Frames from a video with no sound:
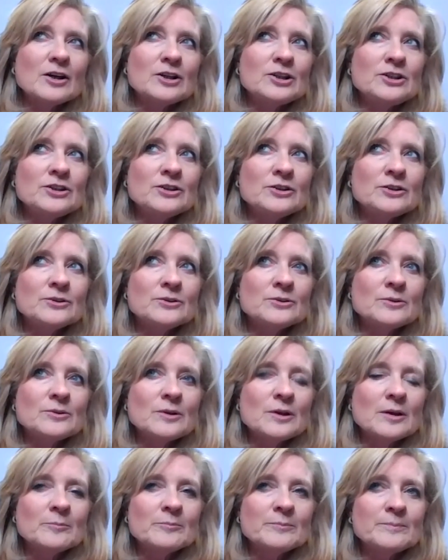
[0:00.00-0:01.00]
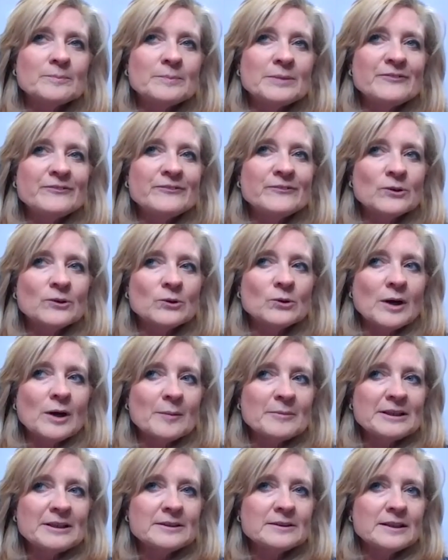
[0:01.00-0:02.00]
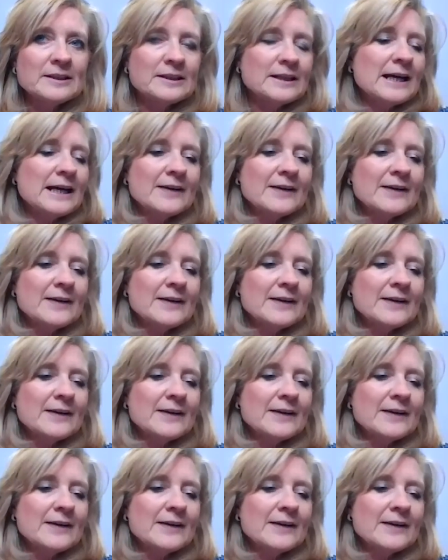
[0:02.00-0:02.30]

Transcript: You before, I mean,